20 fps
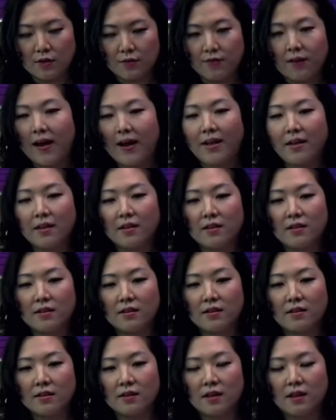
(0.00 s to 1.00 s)

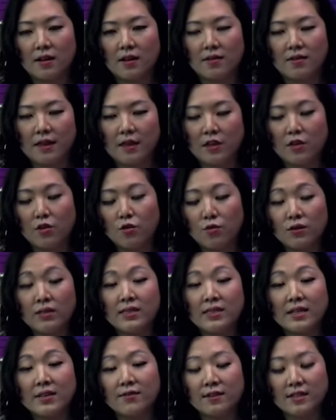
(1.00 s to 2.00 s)
file uh, that you
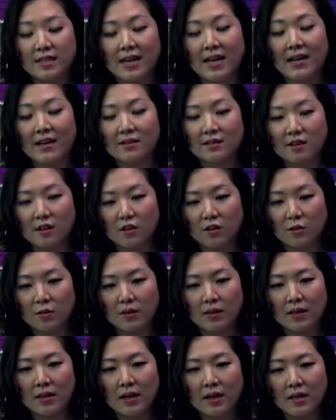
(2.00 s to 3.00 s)
receive a tax
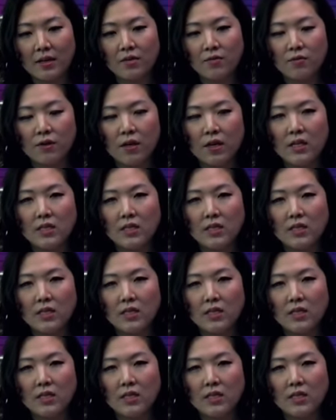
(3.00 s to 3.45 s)
document kind of